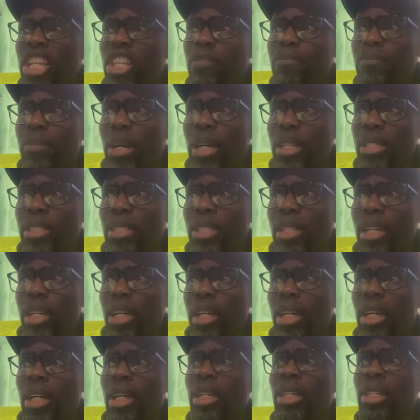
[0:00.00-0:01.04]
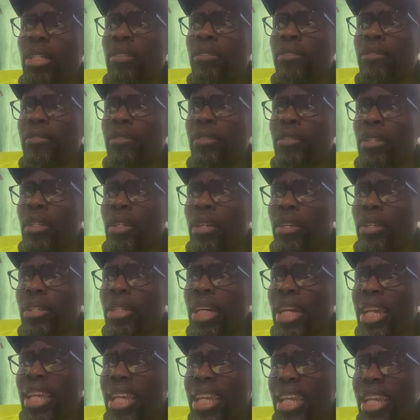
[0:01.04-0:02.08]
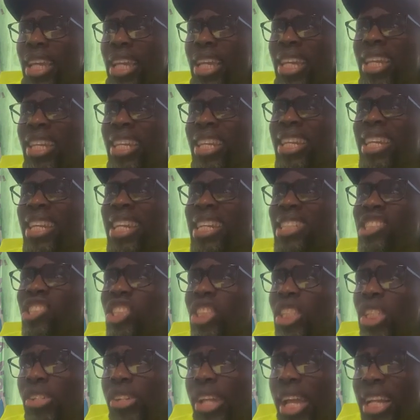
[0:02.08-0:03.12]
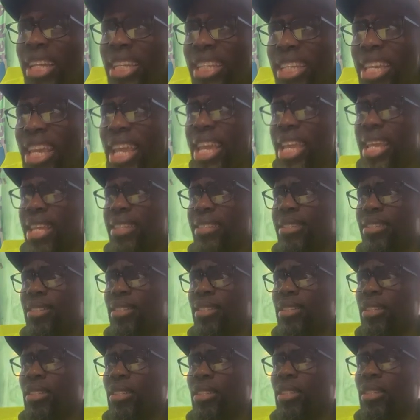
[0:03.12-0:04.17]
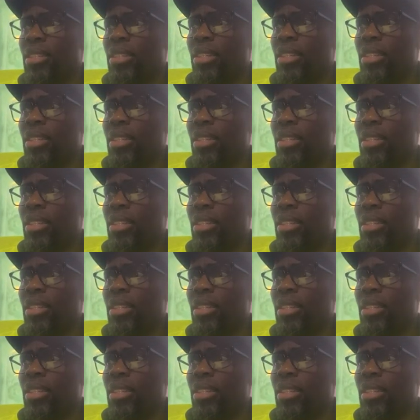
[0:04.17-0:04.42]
Experts urge that in the Nigerian case,